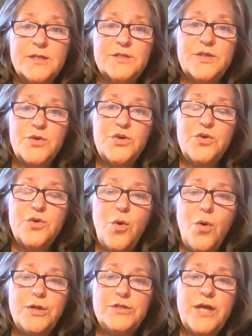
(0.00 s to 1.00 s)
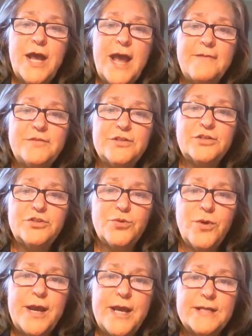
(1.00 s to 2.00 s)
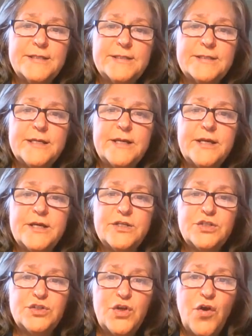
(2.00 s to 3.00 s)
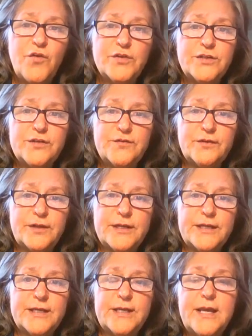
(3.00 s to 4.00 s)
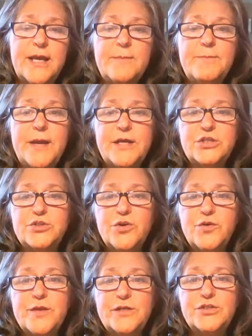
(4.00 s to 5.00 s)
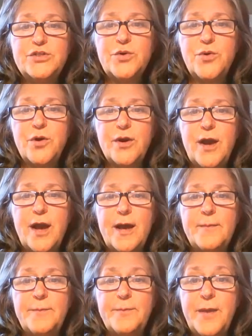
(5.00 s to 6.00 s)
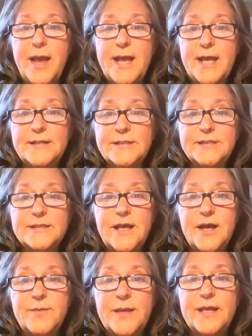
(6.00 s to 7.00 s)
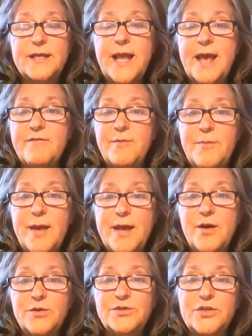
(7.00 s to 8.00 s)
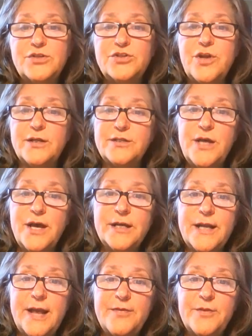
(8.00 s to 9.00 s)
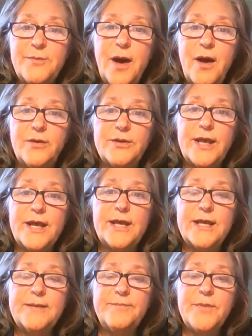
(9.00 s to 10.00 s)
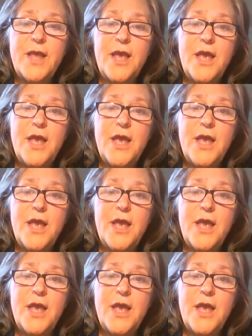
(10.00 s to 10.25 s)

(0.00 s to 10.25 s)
So you're going to have to dress conservatively. Make sure that your pants, young men, have a belt so that you're not tugging at them all day.